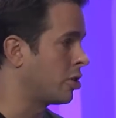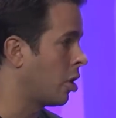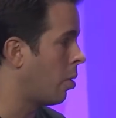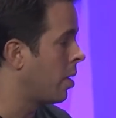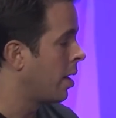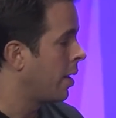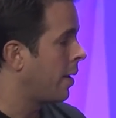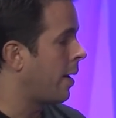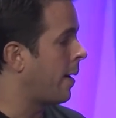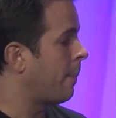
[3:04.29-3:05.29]
So
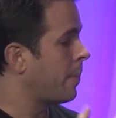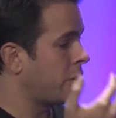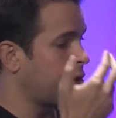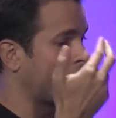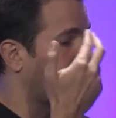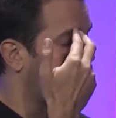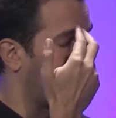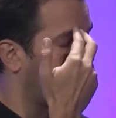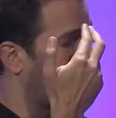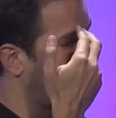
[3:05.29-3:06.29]
um, just start
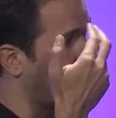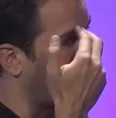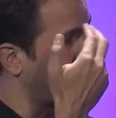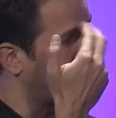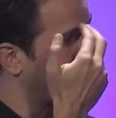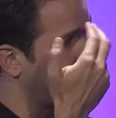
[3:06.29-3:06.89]
tapping through the points,